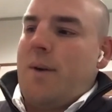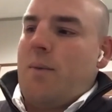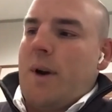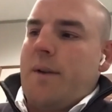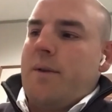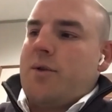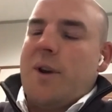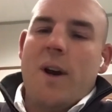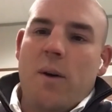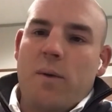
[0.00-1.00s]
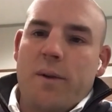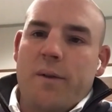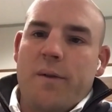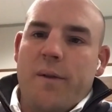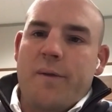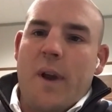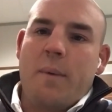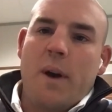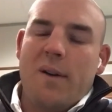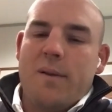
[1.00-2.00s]
one of the shareholders of
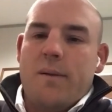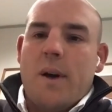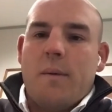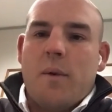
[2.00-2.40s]
NAPCO,